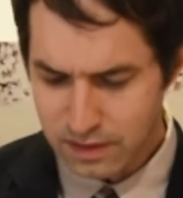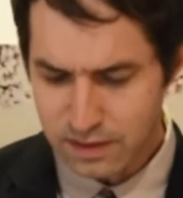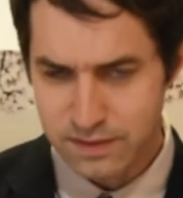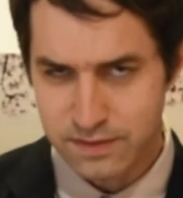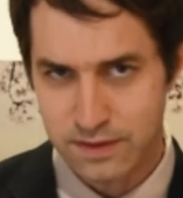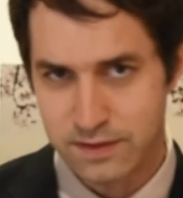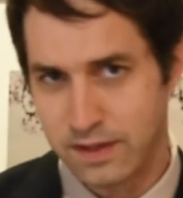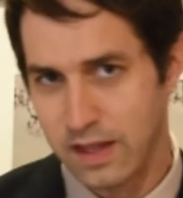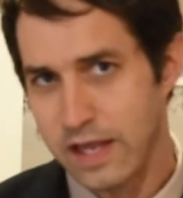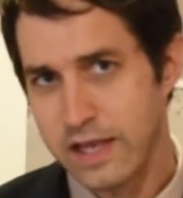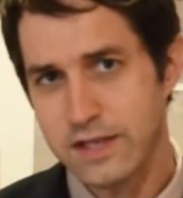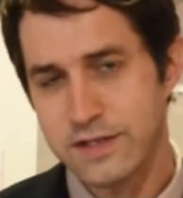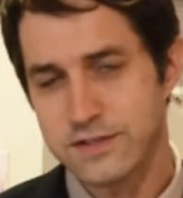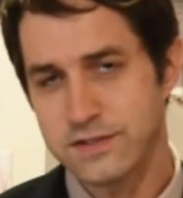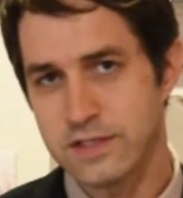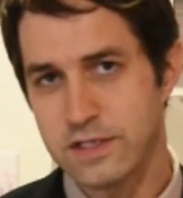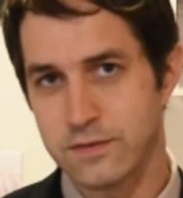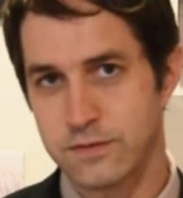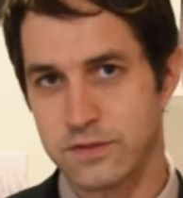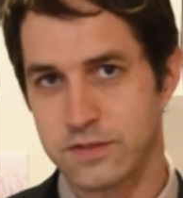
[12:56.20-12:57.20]
The
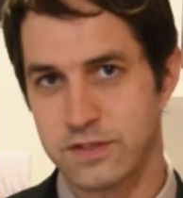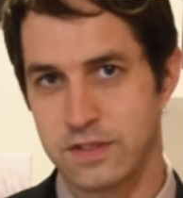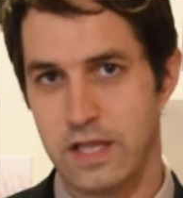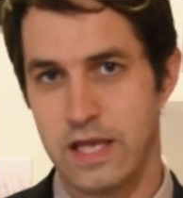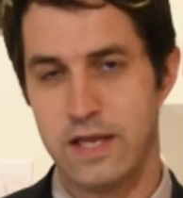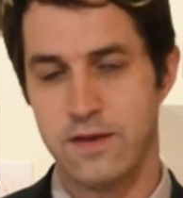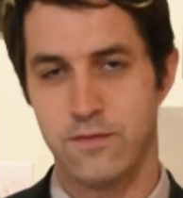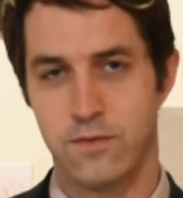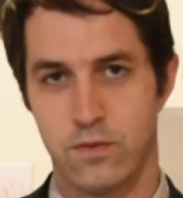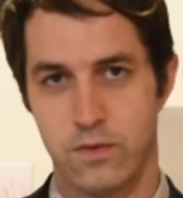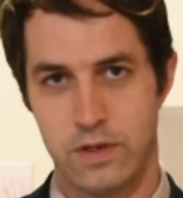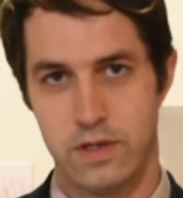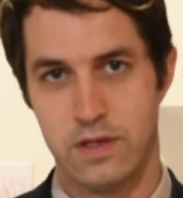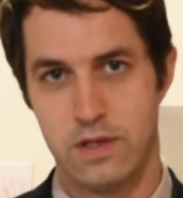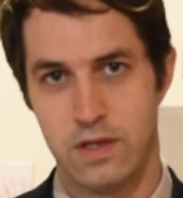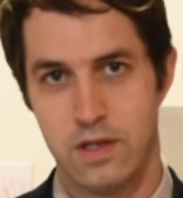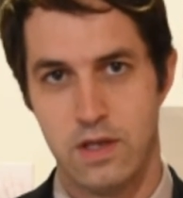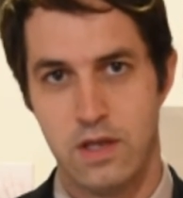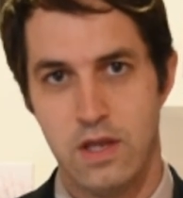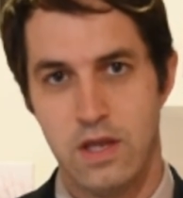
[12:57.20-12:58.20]
legacy of slavery
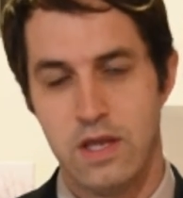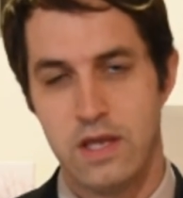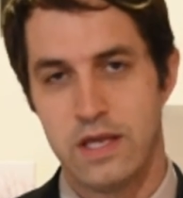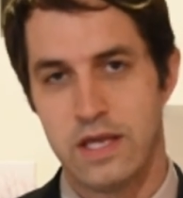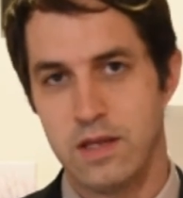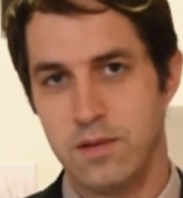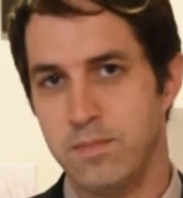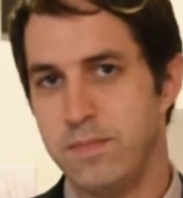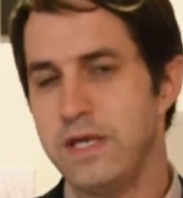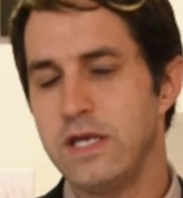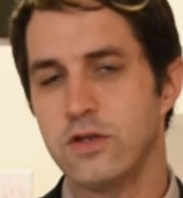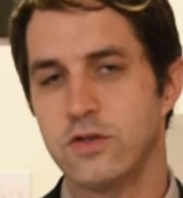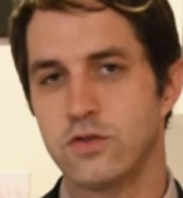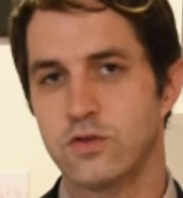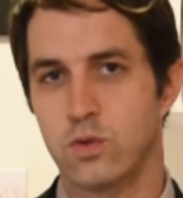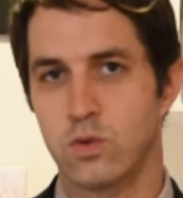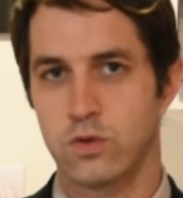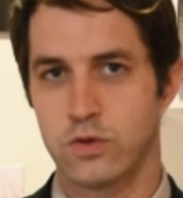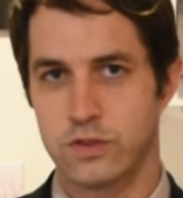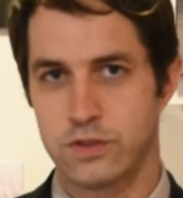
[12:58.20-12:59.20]
can be a
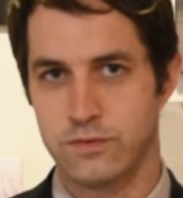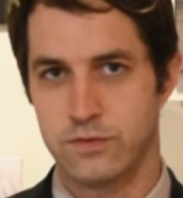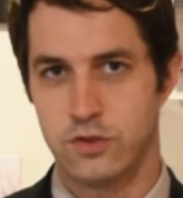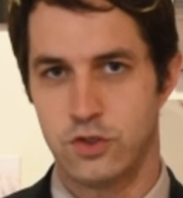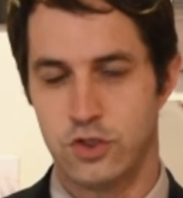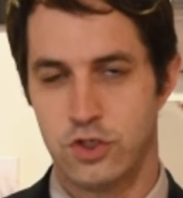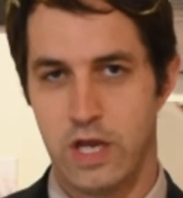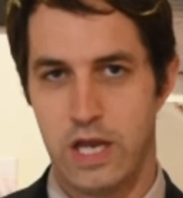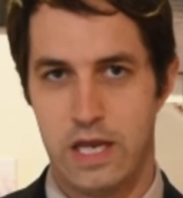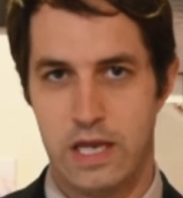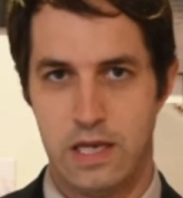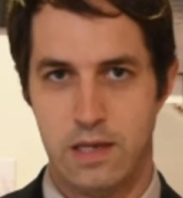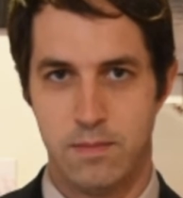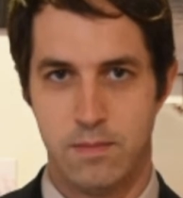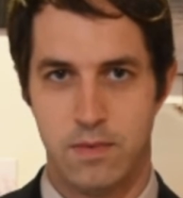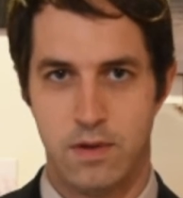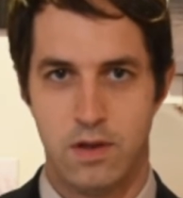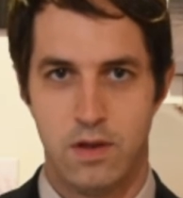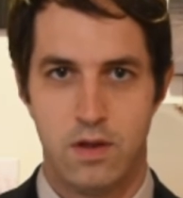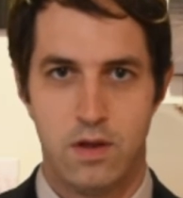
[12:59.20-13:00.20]
source of
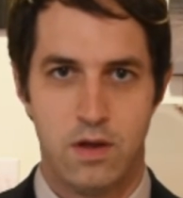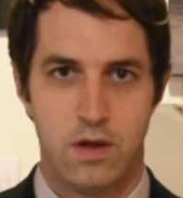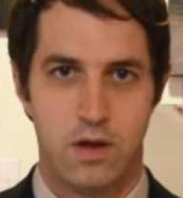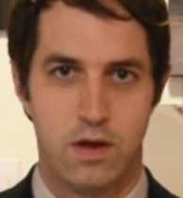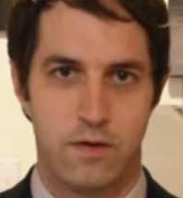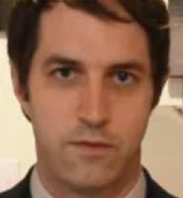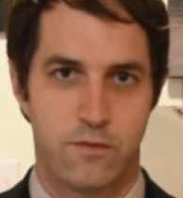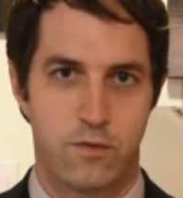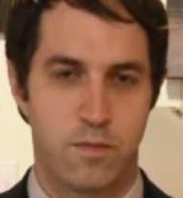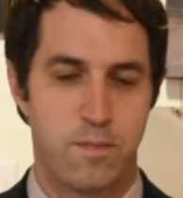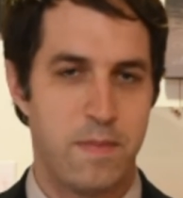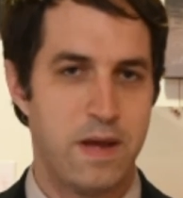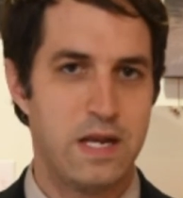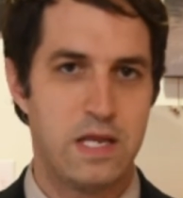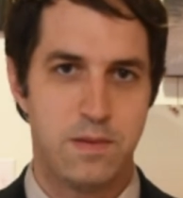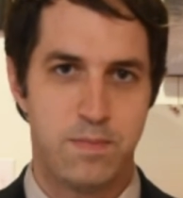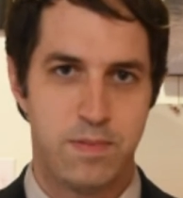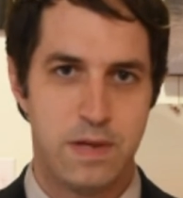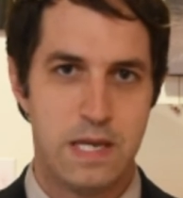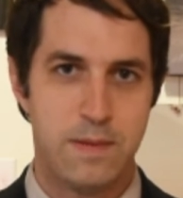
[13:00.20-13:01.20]
shame for
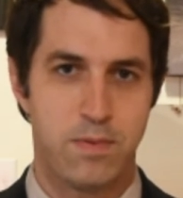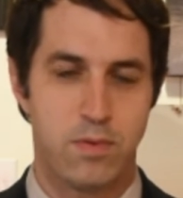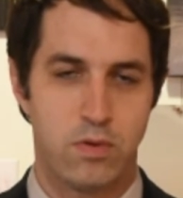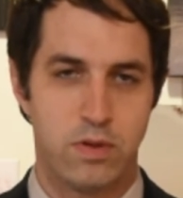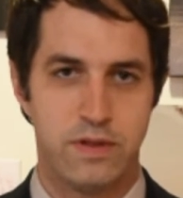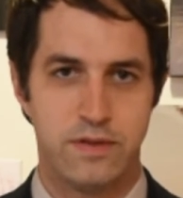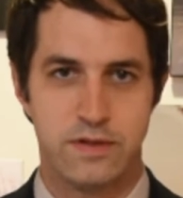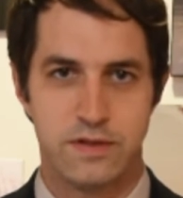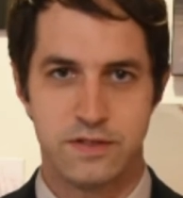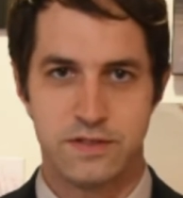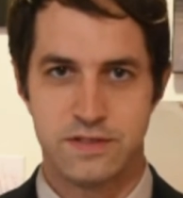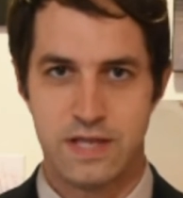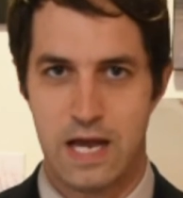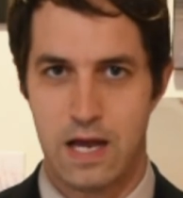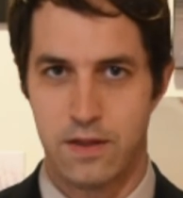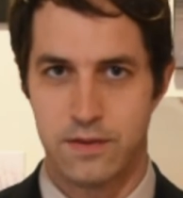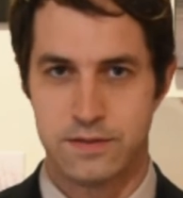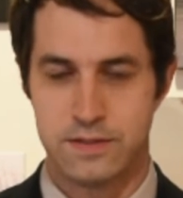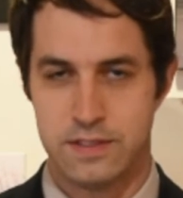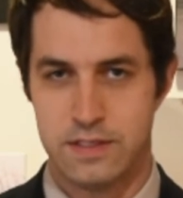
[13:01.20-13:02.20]
many people in the
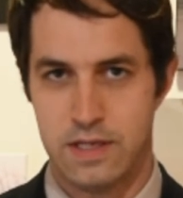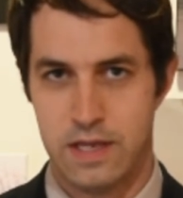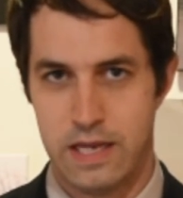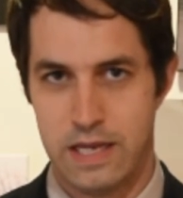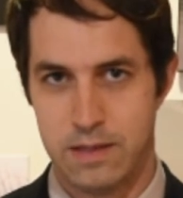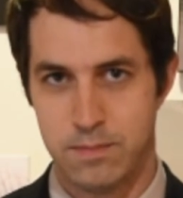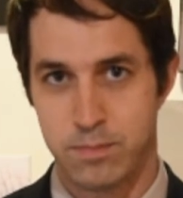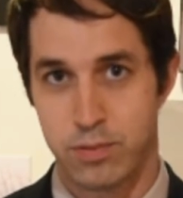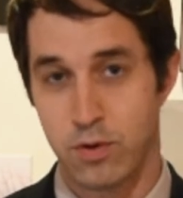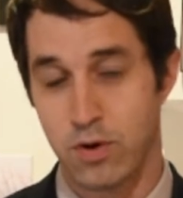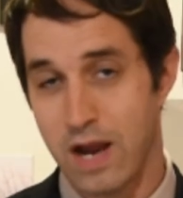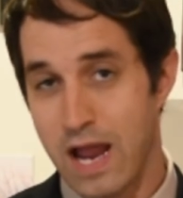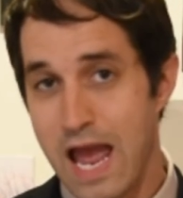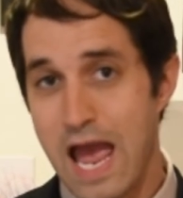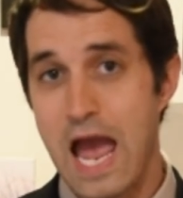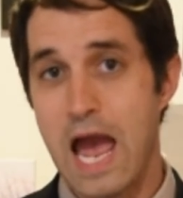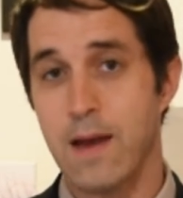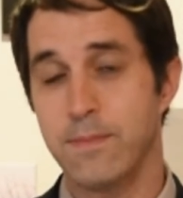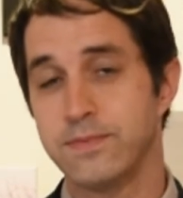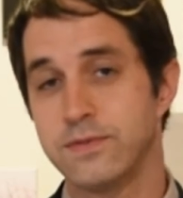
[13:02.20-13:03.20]
South today, and
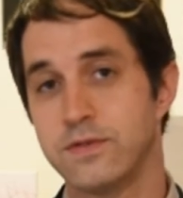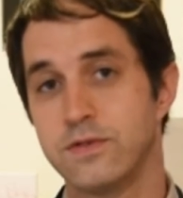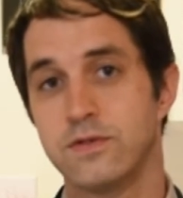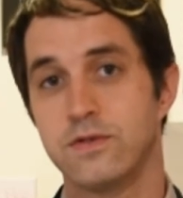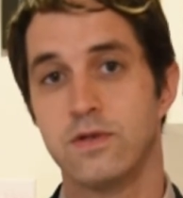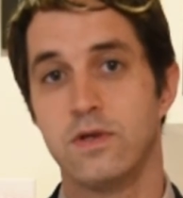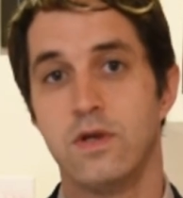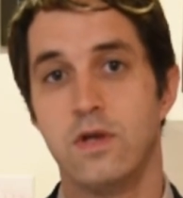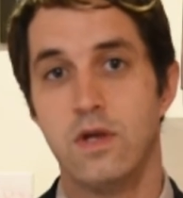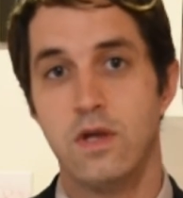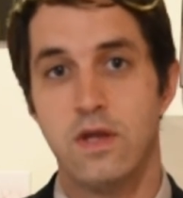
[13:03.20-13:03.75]
perhaps